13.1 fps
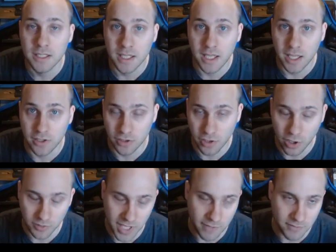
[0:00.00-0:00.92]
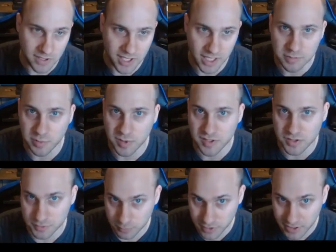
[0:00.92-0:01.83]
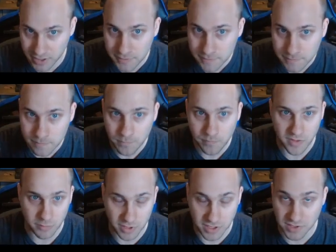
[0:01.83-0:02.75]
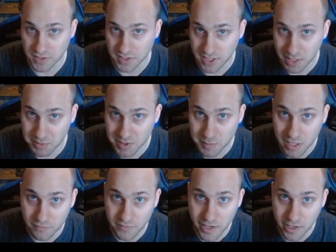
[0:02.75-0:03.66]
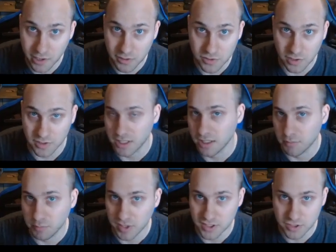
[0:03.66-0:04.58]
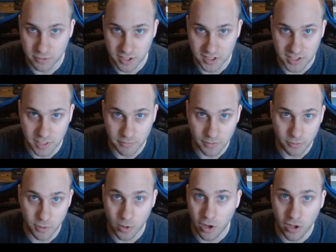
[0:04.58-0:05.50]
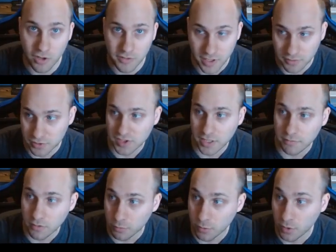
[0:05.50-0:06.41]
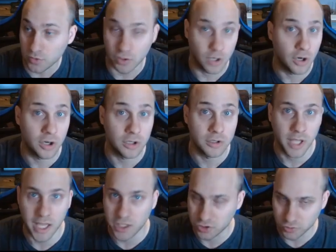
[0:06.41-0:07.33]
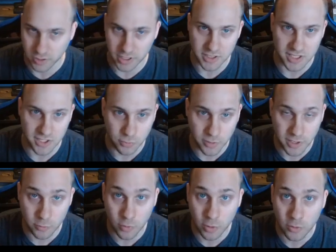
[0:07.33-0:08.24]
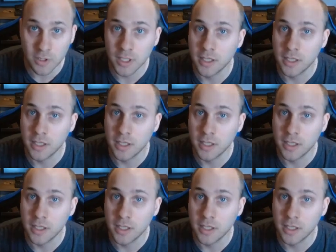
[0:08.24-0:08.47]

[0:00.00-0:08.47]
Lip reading: And you go, they have a dex +3 because of the damage modifier, so they get a +3 to saving throw. All the other saving throws are a straight d20 roll.